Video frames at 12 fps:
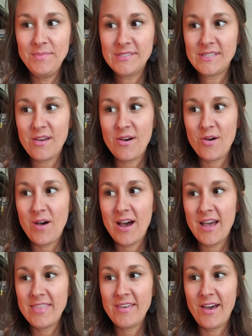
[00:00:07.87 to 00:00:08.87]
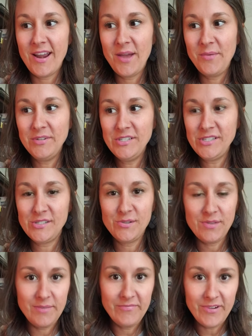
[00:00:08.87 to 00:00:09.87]
So I thought I would just do
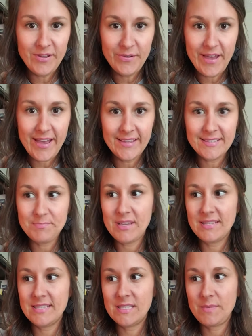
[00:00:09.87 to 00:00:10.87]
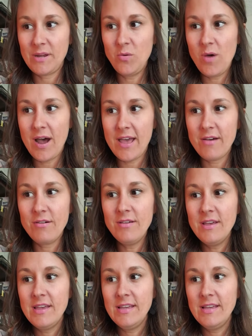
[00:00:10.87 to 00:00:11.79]
them for you guys because it's been a while.